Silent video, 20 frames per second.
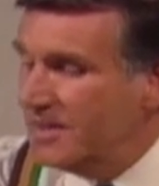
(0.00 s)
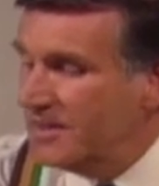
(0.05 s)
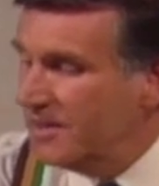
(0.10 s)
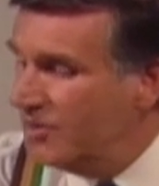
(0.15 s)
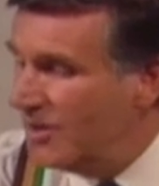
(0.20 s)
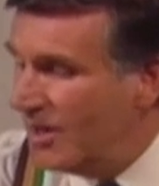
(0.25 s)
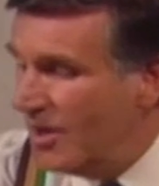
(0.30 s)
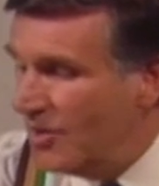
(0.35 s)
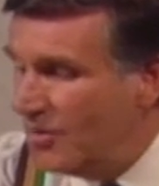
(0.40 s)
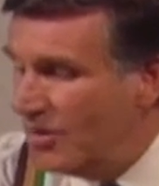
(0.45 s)

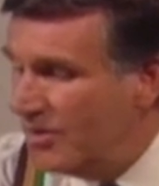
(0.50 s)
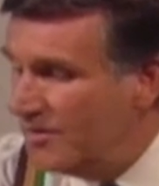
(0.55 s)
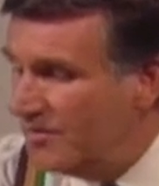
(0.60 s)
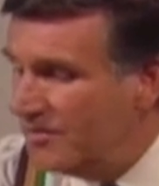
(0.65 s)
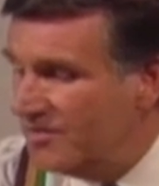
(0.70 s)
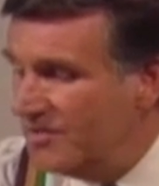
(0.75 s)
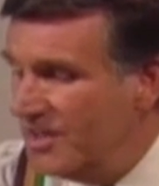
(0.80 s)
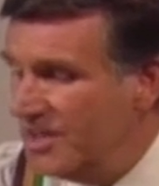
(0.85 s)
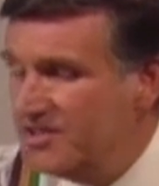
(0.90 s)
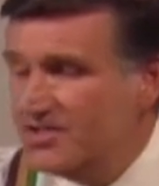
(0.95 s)
you know,
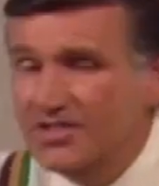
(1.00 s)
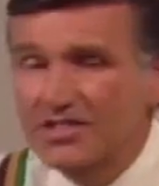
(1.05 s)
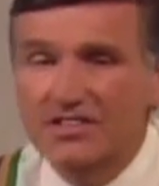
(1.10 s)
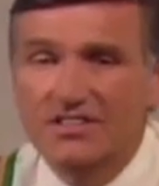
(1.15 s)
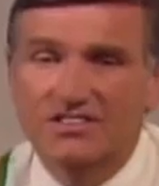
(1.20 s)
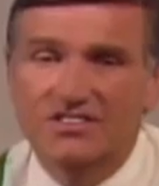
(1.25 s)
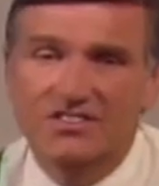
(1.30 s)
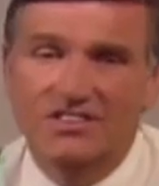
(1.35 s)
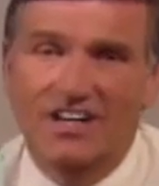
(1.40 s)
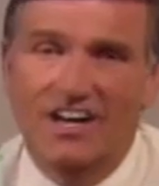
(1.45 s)
this
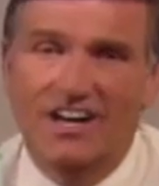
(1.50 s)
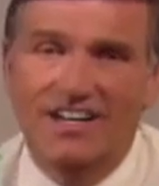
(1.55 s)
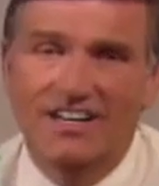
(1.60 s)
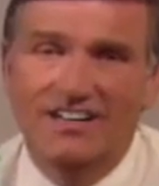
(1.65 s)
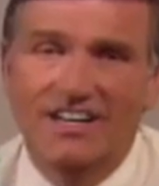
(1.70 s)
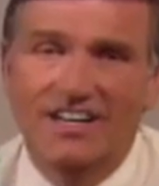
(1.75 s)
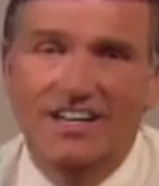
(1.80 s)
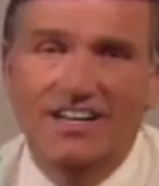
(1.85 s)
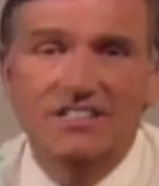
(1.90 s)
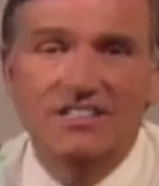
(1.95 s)

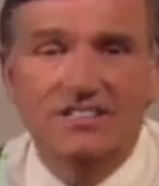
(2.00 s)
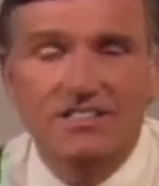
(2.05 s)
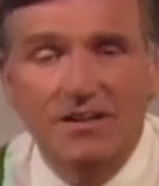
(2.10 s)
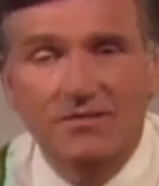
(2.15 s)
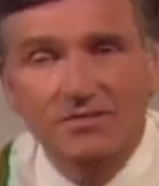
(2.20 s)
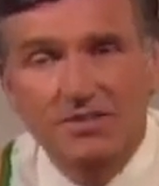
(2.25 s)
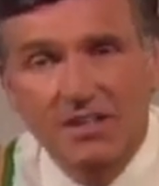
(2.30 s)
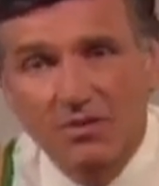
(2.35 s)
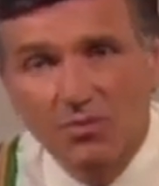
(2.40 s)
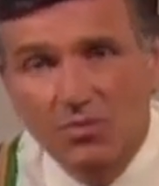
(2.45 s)
side is
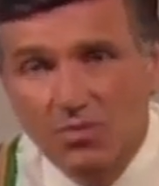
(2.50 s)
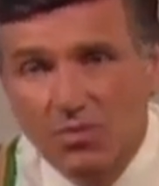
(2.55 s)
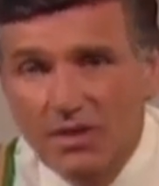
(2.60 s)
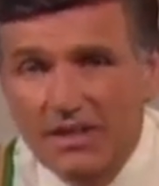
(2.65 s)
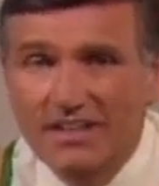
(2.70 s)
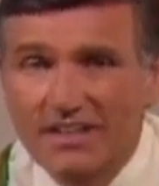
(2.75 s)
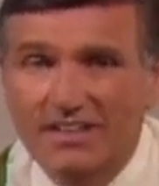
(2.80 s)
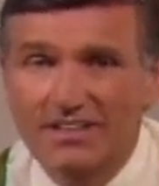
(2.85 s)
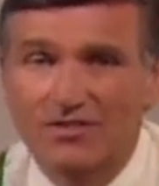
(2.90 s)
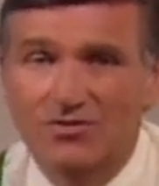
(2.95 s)
something
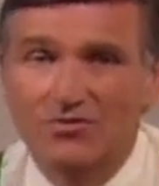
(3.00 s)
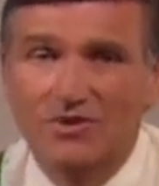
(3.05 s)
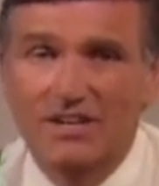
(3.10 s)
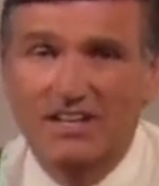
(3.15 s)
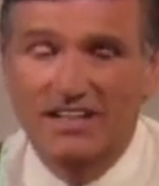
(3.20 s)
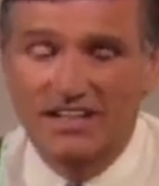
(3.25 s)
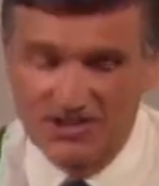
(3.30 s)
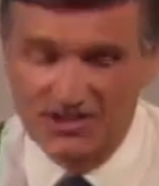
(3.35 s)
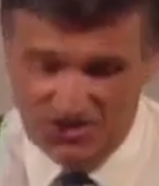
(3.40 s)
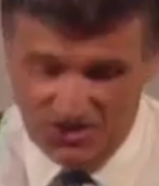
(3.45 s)
we can
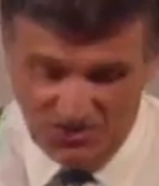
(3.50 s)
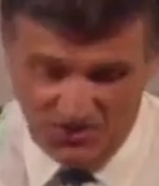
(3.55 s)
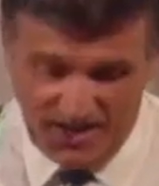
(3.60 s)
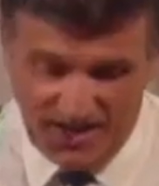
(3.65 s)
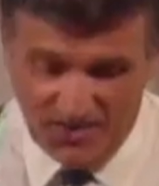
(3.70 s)
really do,